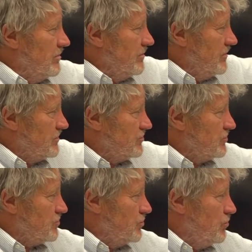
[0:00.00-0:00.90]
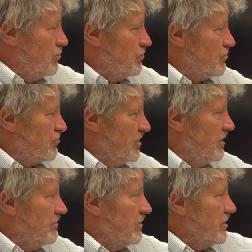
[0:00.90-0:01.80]
this is 2,
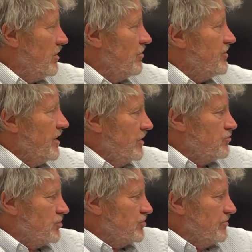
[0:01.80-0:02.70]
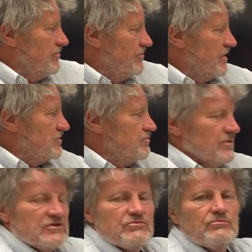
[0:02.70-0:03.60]
3, look at all the nitrogen.
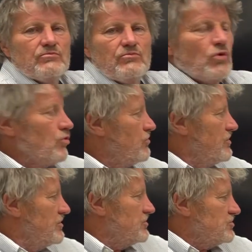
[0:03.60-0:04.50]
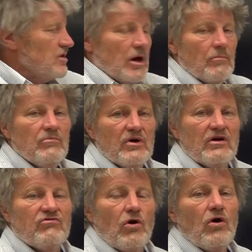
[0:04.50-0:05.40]
That's more than the sum
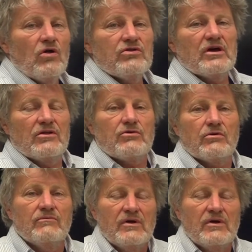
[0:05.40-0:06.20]
of all the other